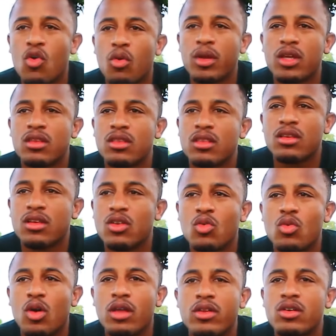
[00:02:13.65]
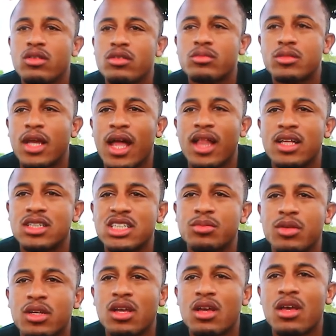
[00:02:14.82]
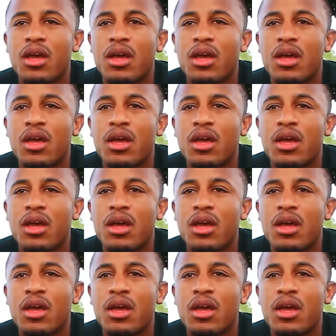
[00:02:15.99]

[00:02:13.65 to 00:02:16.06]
forming the other galaxies, but